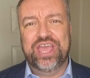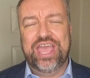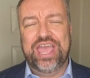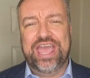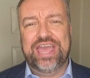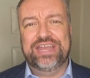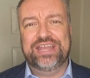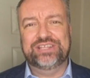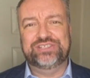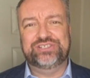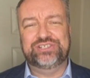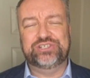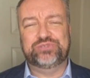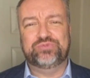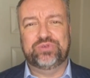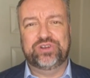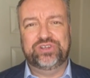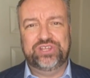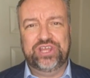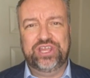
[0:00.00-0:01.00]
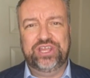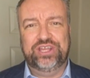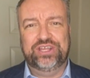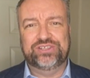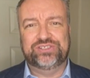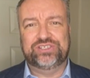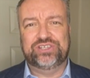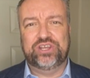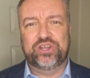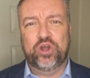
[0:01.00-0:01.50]
And it's just
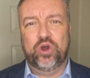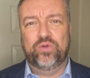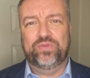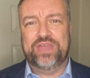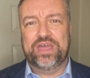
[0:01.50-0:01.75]
ridiculous to note